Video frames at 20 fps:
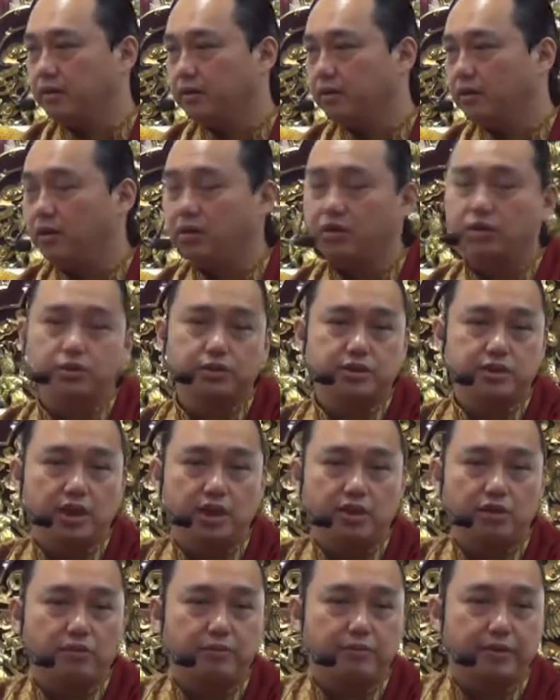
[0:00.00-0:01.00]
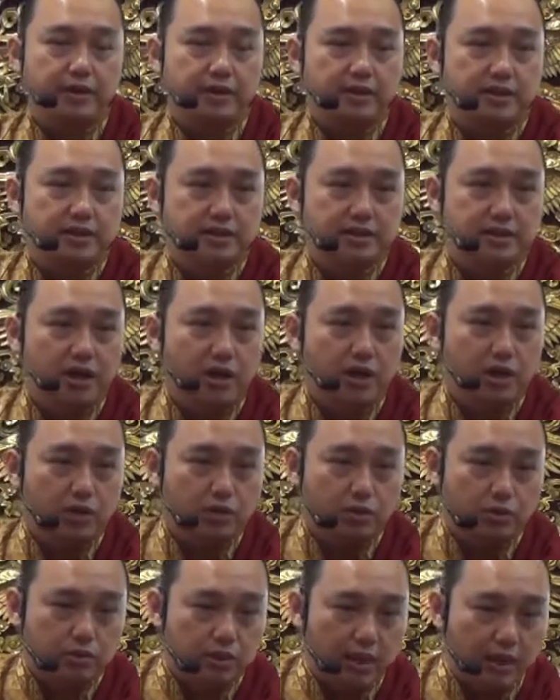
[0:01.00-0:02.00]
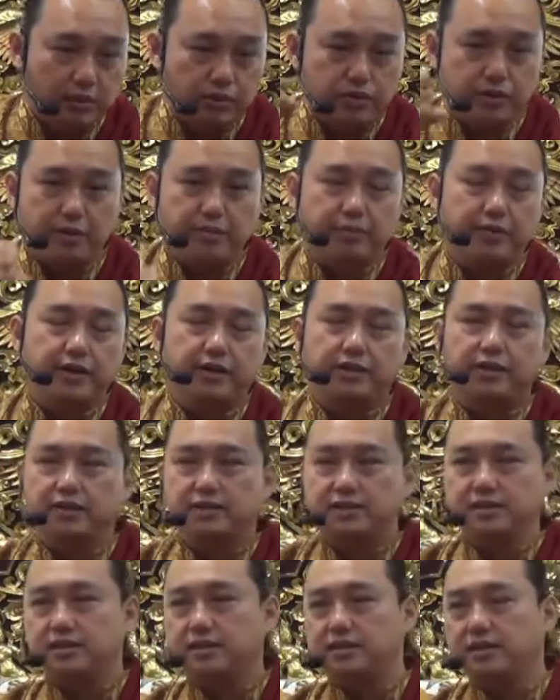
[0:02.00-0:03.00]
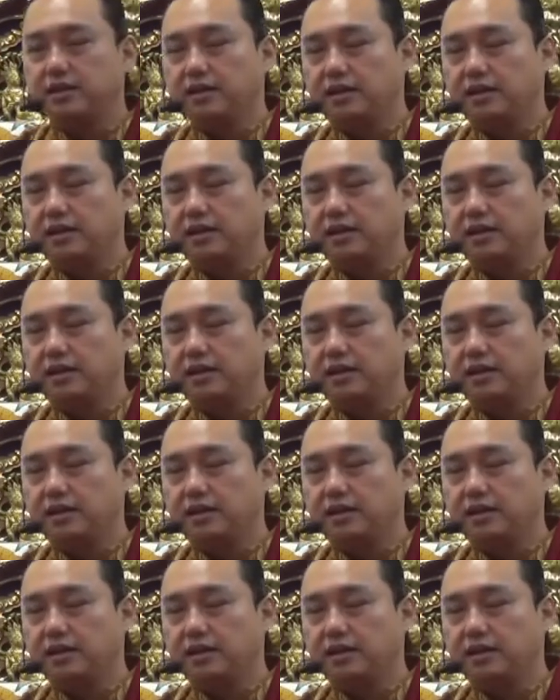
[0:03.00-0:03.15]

or you say you practice the Tantric practice,